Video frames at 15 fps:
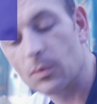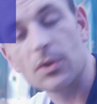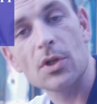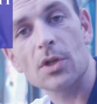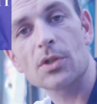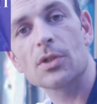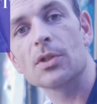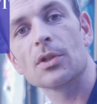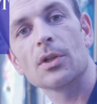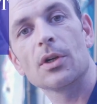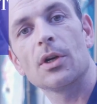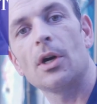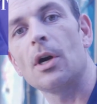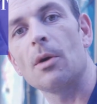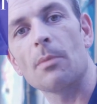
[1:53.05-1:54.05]
with just
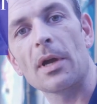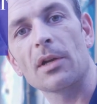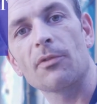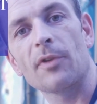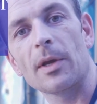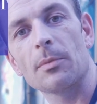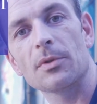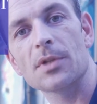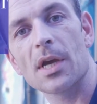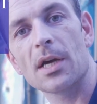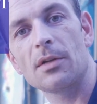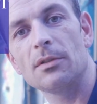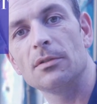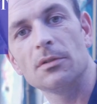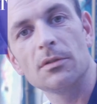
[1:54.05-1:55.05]
a microfiber
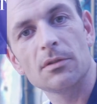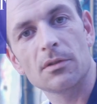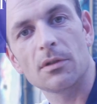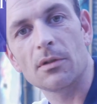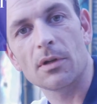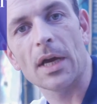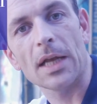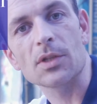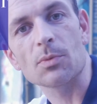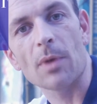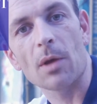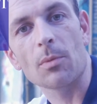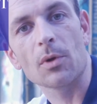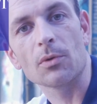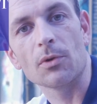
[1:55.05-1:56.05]
towel and some elbow